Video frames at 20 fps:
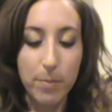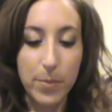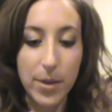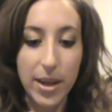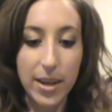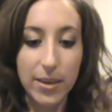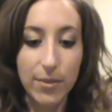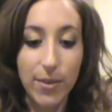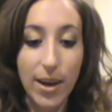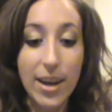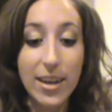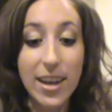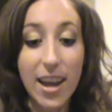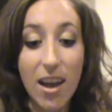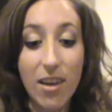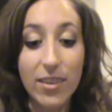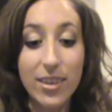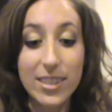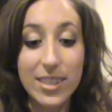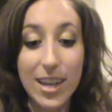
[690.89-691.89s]
But right
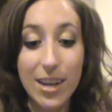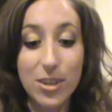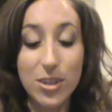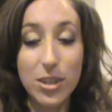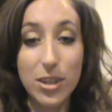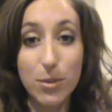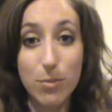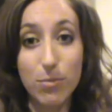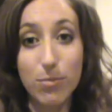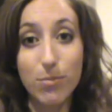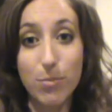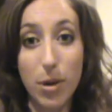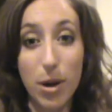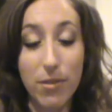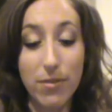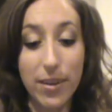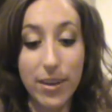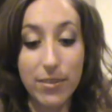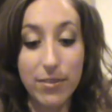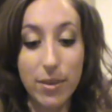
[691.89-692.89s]
now it's actually
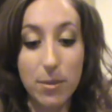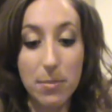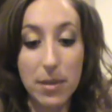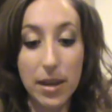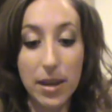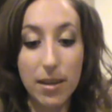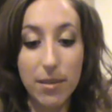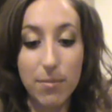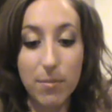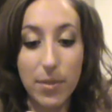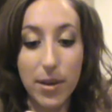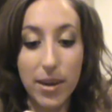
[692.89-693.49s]
perfect for me.